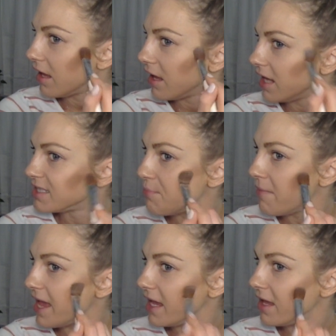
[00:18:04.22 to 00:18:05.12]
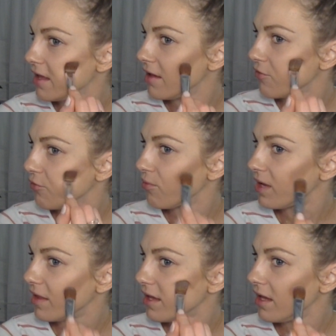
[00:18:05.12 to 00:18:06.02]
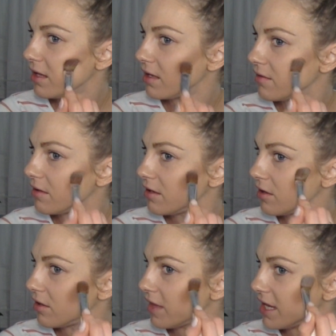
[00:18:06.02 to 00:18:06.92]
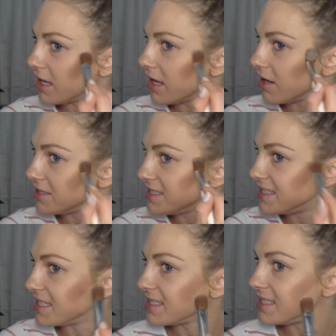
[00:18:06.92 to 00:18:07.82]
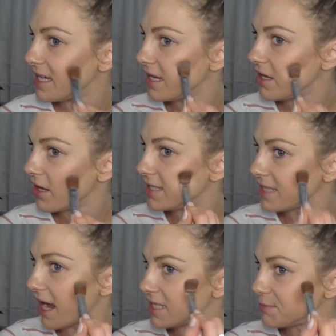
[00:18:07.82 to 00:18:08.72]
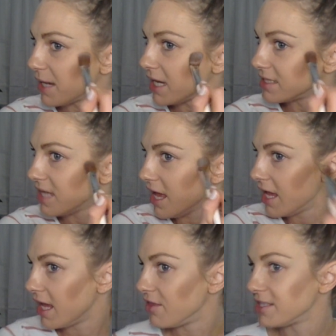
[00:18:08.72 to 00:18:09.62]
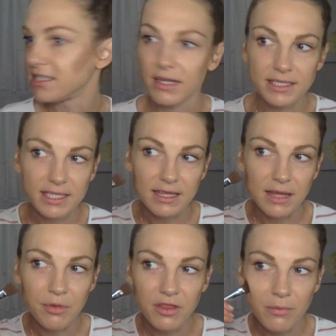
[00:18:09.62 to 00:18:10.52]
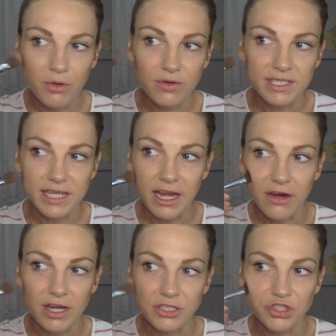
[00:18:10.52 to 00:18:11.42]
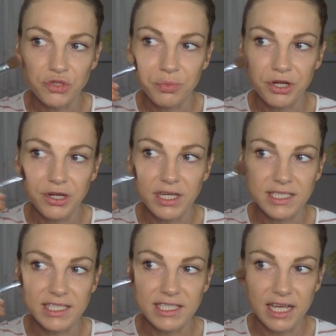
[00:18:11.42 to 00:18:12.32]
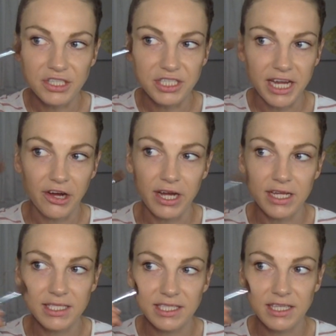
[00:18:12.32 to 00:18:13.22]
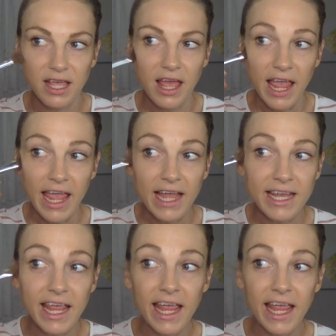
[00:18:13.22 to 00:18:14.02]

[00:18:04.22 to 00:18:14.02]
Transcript: it's making really like assisting nice aspects. The sun is in Libra, the moon is in Aries, Jupiter is in Sagittarius. And